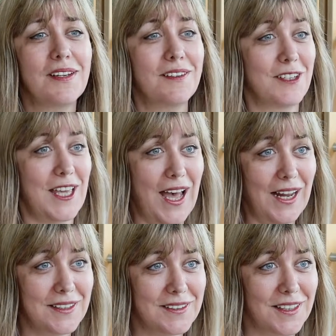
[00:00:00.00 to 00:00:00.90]
in
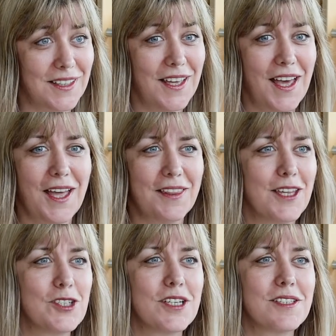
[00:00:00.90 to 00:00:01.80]
reality,
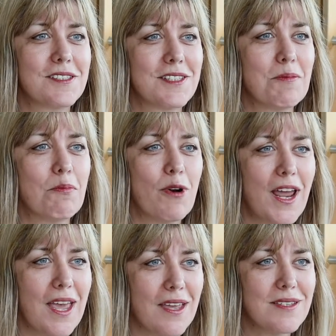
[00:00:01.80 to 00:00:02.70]
they just
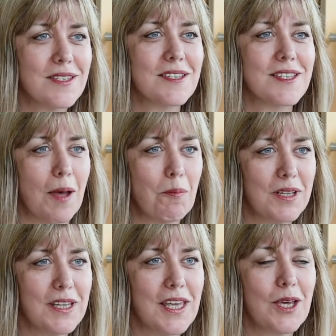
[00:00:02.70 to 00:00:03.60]
embrace
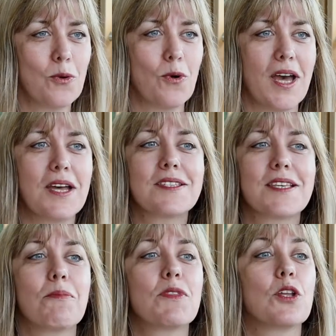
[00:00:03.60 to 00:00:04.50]
somebody who has
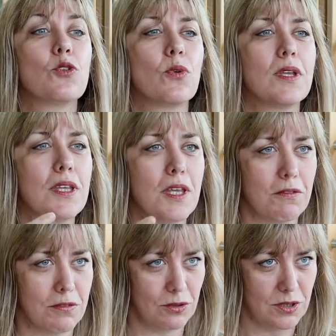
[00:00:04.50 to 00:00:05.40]
something to
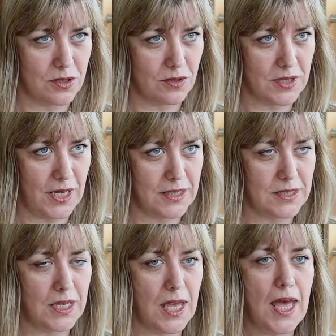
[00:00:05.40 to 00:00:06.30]
give to the
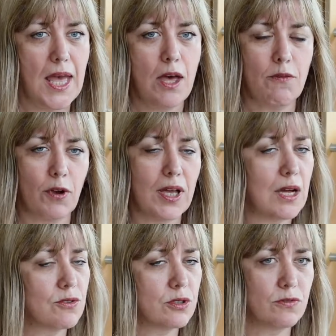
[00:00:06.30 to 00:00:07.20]
society. For
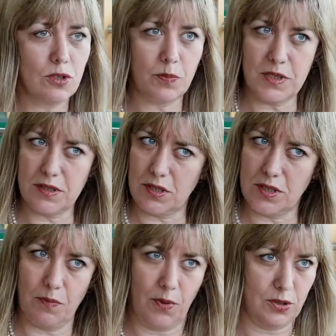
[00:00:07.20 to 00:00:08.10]
Council of Europe, this
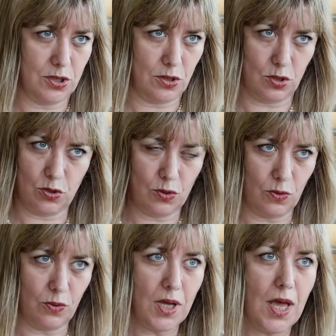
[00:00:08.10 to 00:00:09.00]
is important
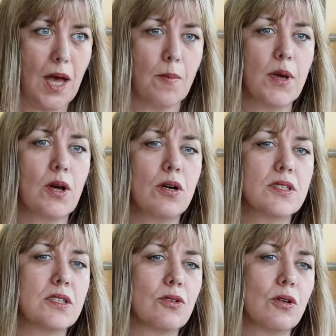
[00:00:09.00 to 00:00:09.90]
too,
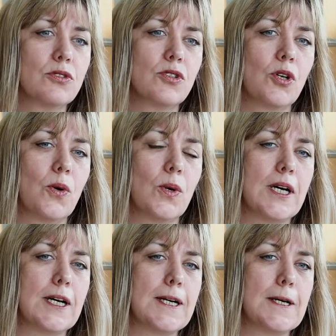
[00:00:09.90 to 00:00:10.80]
because it also
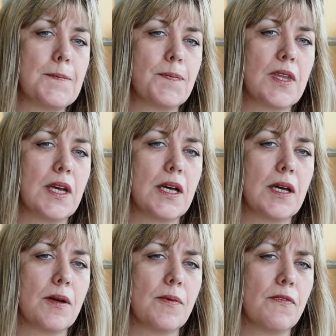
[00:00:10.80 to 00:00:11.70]
um,
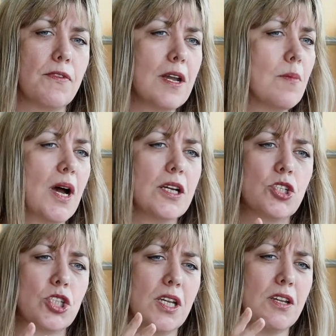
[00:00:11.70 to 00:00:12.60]
uh, very
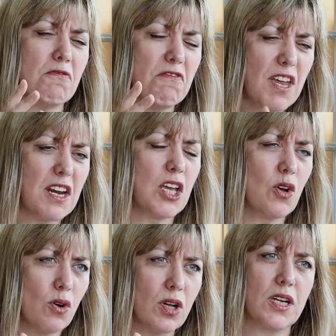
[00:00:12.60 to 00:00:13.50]
much in a very
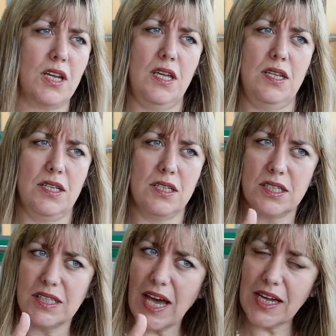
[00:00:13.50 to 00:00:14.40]
concrete and
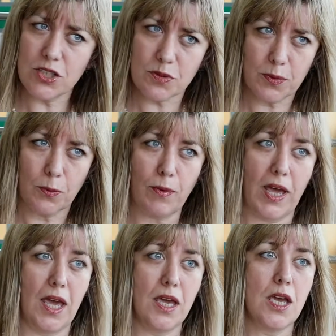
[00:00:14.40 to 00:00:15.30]
tangible
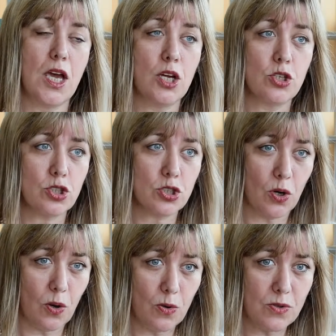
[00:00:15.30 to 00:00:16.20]
way
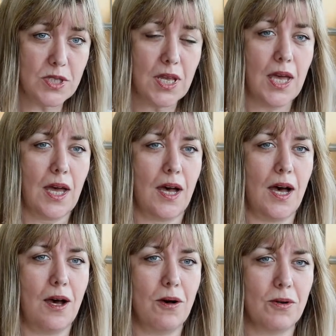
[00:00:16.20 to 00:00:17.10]
shows
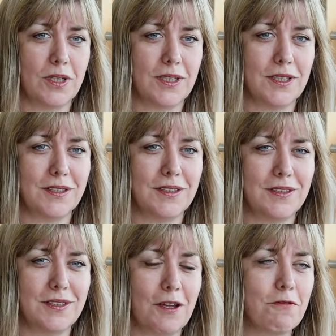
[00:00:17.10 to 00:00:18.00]
how uh,
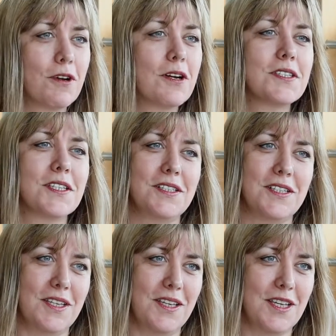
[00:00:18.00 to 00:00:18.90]

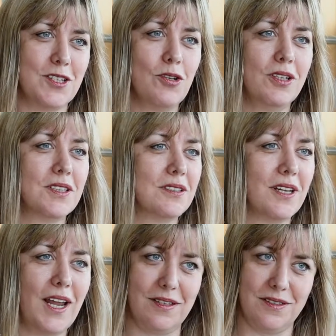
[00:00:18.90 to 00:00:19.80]
diversity is not a
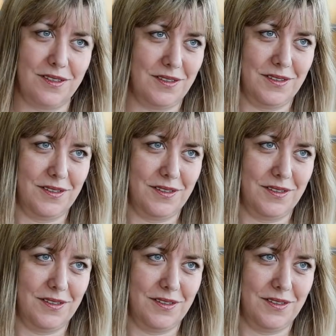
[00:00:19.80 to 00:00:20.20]
threat,